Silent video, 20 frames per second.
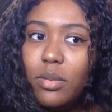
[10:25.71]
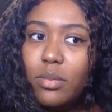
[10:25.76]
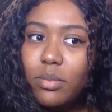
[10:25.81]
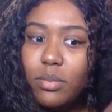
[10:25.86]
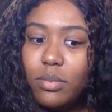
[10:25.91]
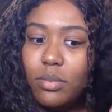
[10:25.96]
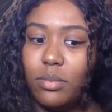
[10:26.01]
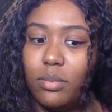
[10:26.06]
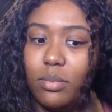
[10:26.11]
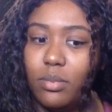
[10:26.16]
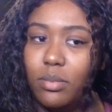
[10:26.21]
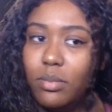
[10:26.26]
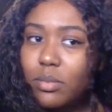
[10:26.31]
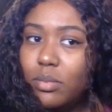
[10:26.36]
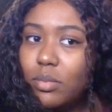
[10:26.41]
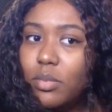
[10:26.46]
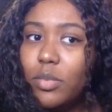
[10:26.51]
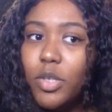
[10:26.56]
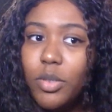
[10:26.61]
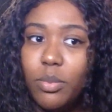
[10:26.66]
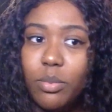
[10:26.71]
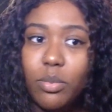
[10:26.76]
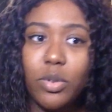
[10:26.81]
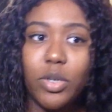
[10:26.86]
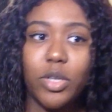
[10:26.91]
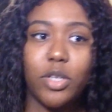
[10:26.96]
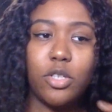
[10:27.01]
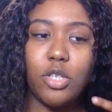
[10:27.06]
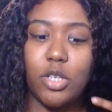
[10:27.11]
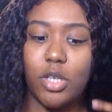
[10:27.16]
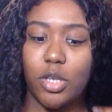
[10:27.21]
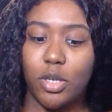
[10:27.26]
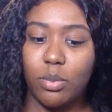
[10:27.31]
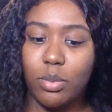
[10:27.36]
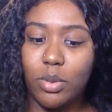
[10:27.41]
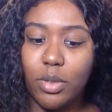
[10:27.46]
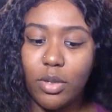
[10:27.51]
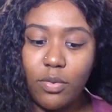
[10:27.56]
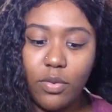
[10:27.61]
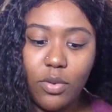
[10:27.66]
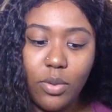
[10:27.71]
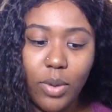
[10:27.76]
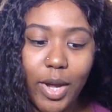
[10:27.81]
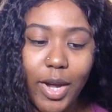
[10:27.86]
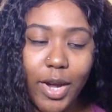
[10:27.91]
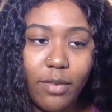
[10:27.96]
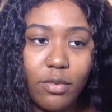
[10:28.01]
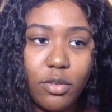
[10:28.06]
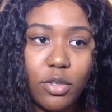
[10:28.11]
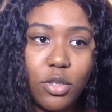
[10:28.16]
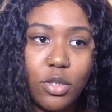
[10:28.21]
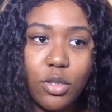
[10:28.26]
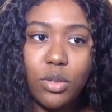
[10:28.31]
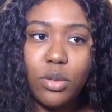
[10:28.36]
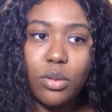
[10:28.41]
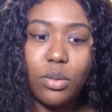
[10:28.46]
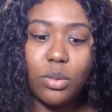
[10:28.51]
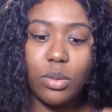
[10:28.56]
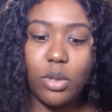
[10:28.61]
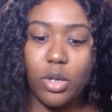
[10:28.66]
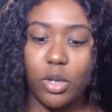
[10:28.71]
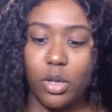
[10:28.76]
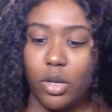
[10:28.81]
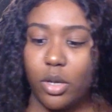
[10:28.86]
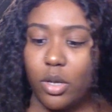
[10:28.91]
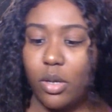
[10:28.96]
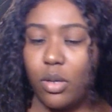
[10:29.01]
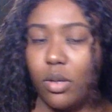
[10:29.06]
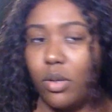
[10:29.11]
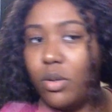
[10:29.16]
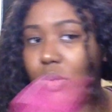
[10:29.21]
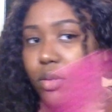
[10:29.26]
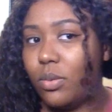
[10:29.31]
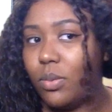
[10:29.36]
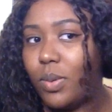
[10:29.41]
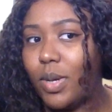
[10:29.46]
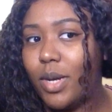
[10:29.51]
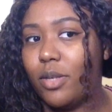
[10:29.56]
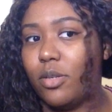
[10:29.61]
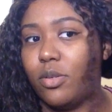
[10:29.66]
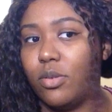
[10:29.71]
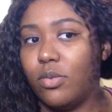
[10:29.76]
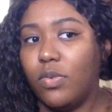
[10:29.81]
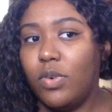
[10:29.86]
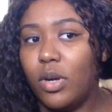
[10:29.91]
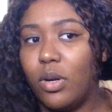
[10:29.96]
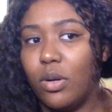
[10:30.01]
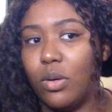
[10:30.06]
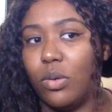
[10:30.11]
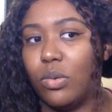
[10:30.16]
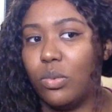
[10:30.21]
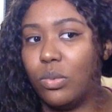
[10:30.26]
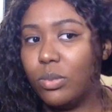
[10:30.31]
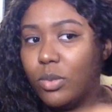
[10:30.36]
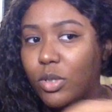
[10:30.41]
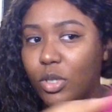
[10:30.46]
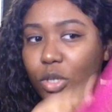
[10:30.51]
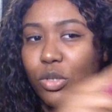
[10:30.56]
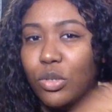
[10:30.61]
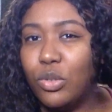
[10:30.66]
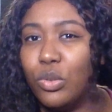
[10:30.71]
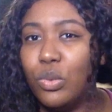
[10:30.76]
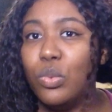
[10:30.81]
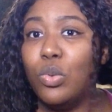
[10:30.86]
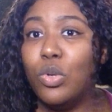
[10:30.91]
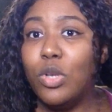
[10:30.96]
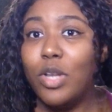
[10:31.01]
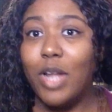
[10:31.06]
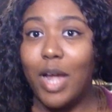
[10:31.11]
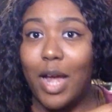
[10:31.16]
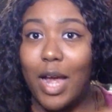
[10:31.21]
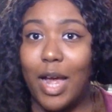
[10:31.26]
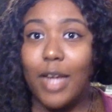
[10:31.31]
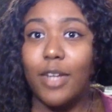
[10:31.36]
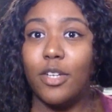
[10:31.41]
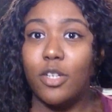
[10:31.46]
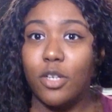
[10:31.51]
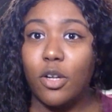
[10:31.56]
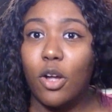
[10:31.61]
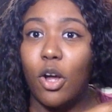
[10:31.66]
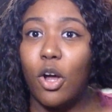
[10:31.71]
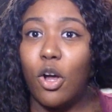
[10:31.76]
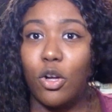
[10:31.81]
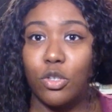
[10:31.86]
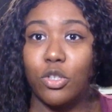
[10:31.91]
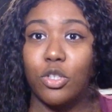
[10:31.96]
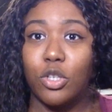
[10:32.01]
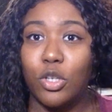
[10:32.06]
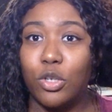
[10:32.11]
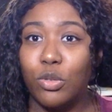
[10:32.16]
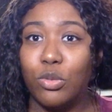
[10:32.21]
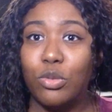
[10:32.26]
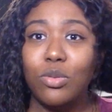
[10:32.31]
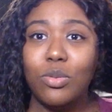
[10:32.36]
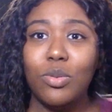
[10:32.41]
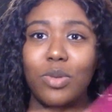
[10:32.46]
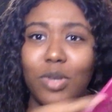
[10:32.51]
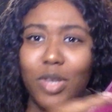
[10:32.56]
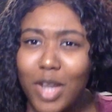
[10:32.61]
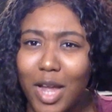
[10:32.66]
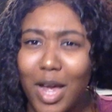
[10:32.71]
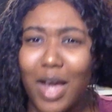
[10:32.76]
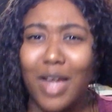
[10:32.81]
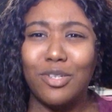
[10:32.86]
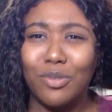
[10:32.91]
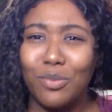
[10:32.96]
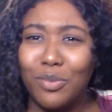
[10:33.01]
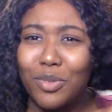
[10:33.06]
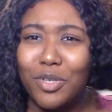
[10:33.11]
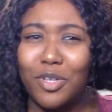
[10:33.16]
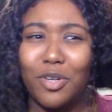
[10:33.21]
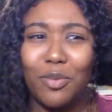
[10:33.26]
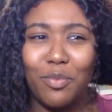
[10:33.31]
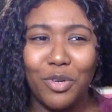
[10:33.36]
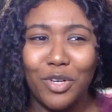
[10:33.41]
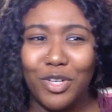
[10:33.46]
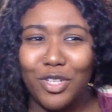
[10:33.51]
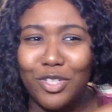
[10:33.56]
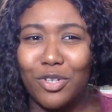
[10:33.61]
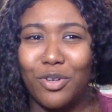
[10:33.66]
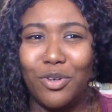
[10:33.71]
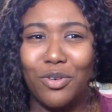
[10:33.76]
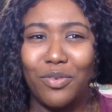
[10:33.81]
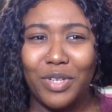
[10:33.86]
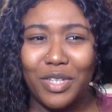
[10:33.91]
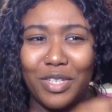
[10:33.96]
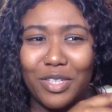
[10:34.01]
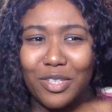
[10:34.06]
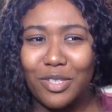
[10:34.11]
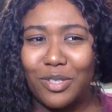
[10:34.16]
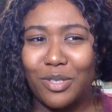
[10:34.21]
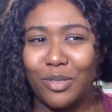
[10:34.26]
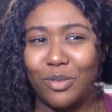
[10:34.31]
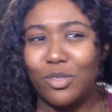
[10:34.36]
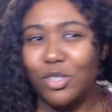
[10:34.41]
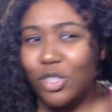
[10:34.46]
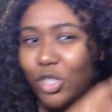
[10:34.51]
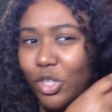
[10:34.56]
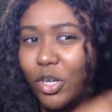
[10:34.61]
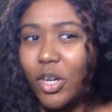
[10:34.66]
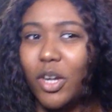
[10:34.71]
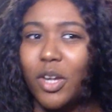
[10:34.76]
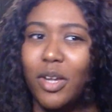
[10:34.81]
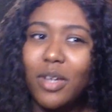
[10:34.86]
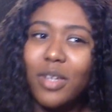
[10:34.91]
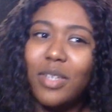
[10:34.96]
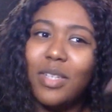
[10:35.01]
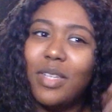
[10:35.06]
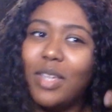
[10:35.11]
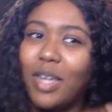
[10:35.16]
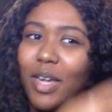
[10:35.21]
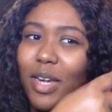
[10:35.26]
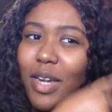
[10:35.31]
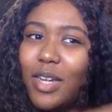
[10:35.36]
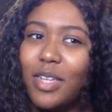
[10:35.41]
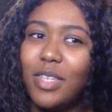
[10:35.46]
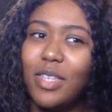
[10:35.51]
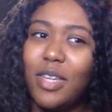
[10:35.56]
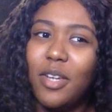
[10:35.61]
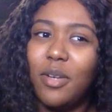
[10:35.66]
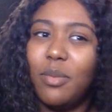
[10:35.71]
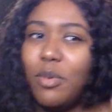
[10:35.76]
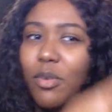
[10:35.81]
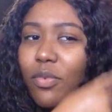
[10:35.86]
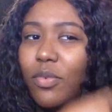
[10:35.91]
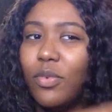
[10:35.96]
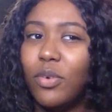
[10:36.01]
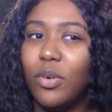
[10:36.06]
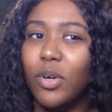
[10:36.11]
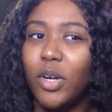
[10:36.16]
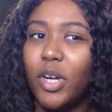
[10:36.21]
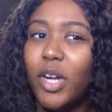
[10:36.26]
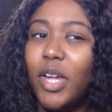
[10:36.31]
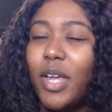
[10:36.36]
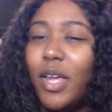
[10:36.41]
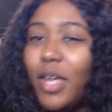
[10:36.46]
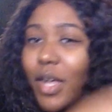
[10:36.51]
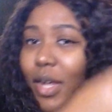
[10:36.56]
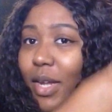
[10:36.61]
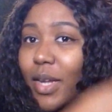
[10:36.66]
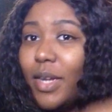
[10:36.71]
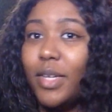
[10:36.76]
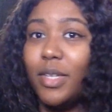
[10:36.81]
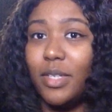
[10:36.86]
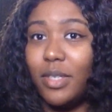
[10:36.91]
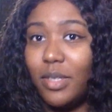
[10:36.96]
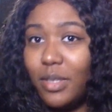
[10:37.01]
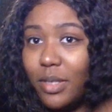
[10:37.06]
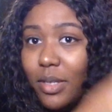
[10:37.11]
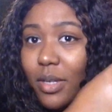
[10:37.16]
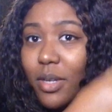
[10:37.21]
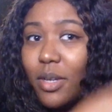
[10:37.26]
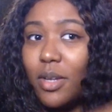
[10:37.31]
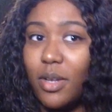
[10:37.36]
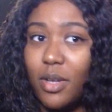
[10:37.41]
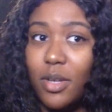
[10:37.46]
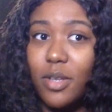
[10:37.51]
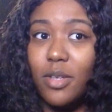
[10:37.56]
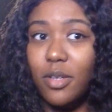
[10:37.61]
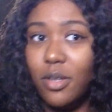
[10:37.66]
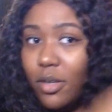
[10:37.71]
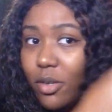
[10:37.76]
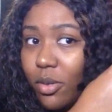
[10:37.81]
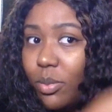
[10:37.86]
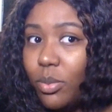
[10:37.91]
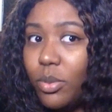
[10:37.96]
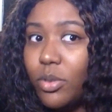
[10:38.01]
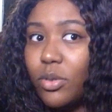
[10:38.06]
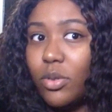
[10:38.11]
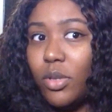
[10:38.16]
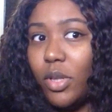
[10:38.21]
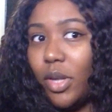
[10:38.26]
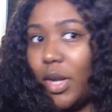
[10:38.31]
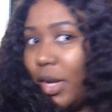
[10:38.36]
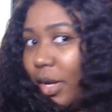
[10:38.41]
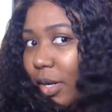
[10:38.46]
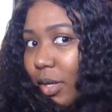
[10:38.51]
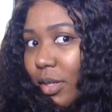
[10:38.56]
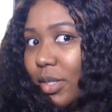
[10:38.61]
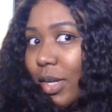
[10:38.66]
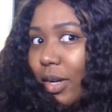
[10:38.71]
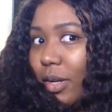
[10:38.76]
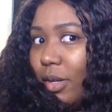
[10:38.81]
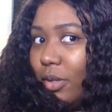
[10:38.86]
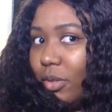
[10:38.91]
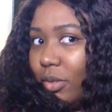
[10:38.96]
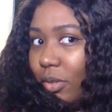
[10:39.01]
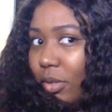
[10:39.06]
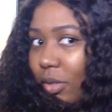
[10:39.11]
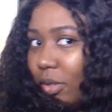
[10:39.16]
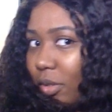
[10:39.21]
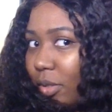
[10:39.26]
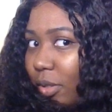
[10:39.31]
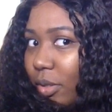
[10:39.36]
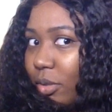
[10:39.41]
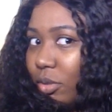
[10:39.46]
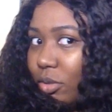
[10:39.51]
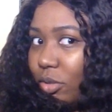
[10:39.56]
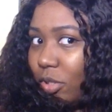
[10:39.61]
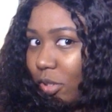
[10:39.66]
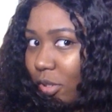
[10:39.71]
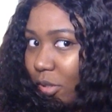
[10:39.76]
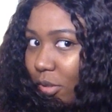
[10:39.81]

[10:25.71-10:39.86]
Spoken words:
than brush it, but if you have to, use a wide tooth comb. Do not run a brush over this closure, because like I said before, it is easier to pull the hairs out on the closure. So